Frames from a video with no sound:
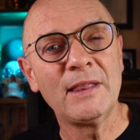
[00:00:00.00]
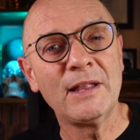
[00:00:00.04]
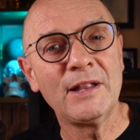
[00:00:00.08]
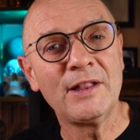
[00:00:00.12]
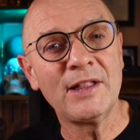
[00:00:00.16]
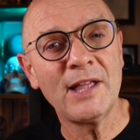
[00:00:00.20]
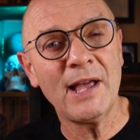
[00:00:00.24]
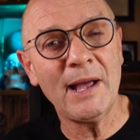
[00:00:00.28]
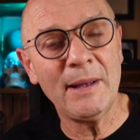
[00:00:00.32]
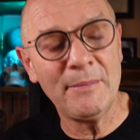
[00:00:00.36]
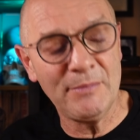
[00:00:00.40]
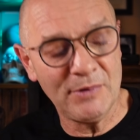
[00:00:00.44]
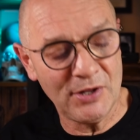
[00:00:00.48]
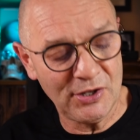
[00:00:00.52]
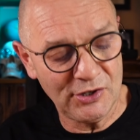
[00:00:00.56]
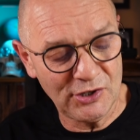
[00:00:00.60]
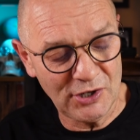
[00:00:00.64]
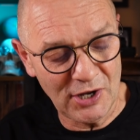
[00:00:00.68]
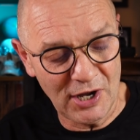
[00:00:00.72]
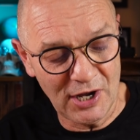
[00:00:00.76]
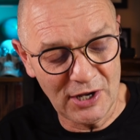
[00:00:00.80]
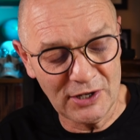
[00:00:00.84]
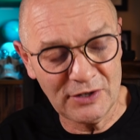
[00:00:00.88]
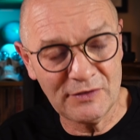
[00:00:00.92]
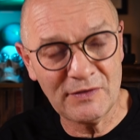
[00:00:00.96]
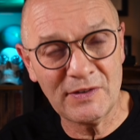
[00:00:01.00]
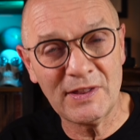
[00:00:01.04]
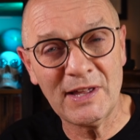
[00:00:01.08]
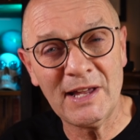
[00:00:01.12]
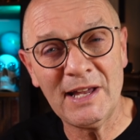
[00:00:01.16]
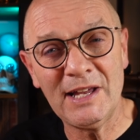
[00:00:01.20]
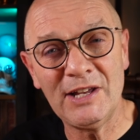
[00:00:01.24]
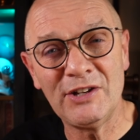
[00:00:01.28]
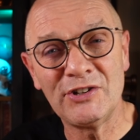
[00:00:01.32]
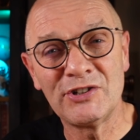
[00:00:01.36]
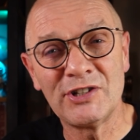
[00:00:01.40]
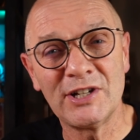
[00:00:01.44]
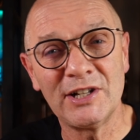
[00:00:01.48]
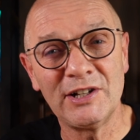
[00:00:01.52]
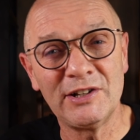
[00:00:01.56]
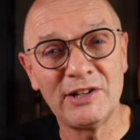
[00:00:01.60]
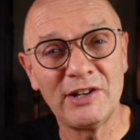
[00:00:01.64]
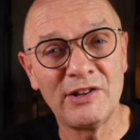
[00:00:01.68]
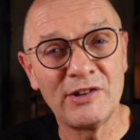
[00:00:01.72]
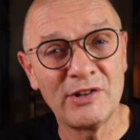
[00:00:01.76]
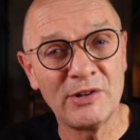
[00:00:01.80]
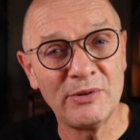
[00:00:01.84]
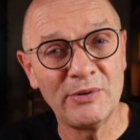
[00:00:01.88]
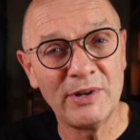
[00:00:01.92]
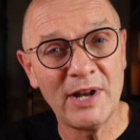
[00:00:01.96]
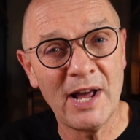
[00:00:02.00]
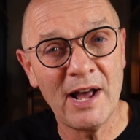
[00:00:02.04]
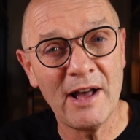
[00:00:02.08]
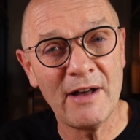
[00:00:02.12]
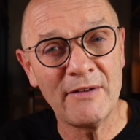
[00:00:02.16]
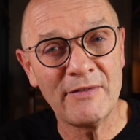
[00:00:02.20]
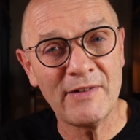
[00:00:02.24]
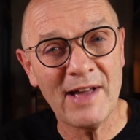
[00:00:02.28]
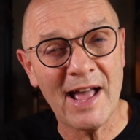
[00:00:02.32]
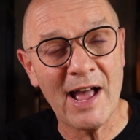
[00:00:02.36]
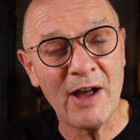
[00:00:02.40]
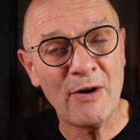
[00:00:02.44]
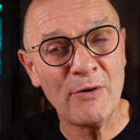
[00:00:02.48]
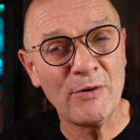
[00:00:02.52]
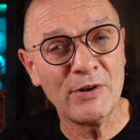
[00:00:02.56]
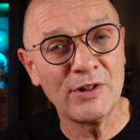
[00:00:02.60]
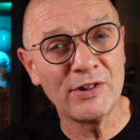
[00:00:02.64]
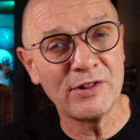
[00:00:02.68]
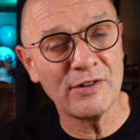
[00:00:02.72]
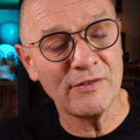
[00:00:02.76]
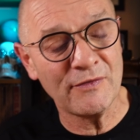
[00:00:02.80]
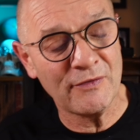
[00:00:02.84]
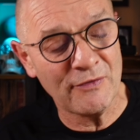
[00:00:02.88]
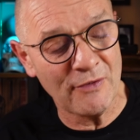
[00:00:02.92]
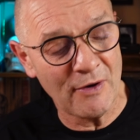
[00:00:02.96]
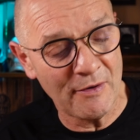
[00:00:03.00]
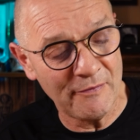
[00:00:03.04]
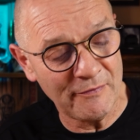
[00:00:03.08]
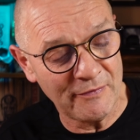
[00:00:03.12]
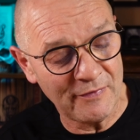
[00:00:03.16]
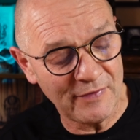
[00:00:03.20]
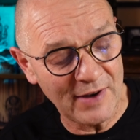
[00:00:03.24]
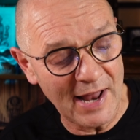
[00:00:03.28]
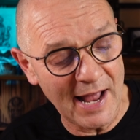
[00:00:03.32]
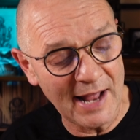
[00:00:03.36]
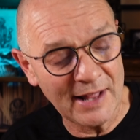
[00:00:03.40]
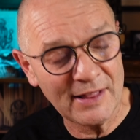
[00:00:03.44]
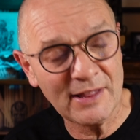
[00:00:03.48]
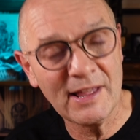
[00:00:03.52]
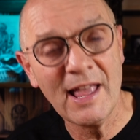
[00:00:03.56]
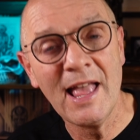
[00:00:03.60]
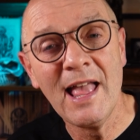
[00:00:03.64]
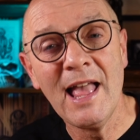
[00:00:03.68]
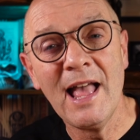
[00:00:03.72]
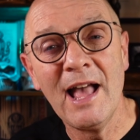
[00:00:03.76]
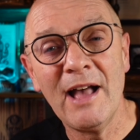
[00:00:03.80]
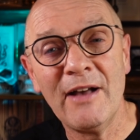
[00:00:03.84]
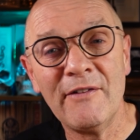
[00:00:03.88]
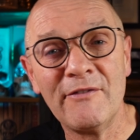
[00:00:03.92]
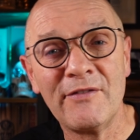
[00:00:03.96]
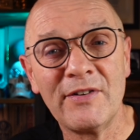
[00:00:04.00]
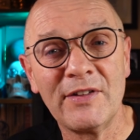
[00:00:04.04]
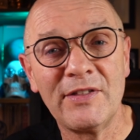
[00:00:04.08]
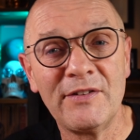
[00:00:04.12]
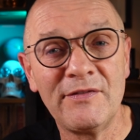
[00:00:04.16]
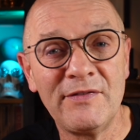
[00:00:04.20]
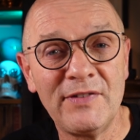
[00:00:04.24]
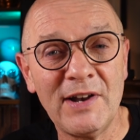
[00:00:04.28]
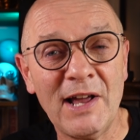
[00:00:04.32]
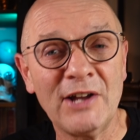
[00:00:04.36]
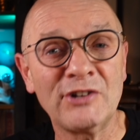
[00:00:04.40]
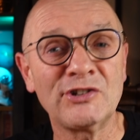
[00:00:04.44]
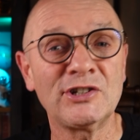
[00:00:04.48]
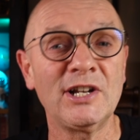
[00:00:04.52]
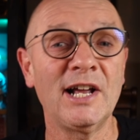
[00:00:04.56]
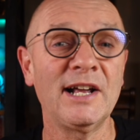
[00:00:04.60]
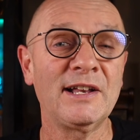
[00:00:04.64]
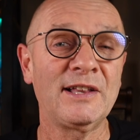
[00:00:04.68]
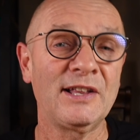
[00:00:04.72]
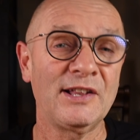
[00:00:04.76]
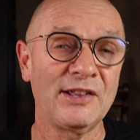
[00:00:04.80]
The time to charge for the heat shield is 2.5 hours from flat, and for the flashlight